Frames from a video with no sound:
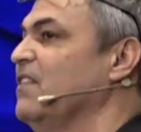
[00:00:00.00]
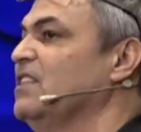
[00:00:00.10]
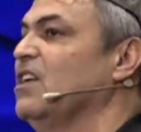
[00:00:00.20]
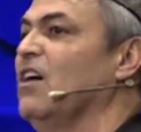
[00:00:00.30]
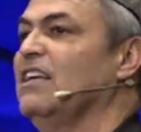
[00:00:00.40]
And
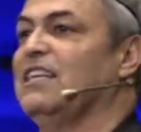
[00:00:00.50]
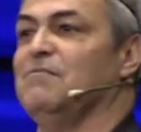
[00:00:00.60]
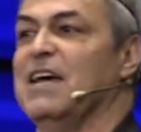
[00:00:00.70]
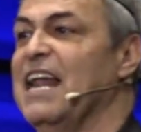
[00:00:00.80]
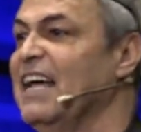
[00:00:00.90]
so I said,
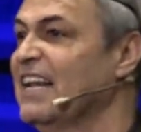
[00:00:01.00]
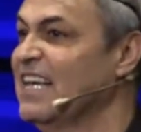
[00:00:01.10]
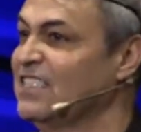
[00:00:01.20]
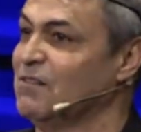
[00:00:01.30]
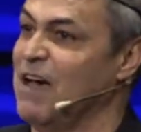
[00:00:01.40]
man, I need to
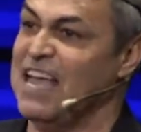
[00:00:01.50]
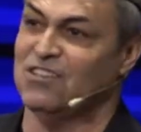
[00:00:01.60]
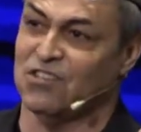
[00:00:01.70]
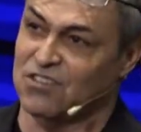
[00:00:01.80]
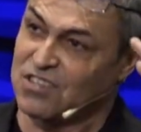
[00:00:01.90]
get some
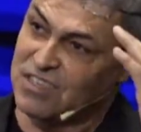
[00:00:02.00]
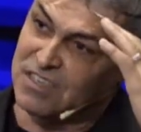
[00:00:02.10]
answers.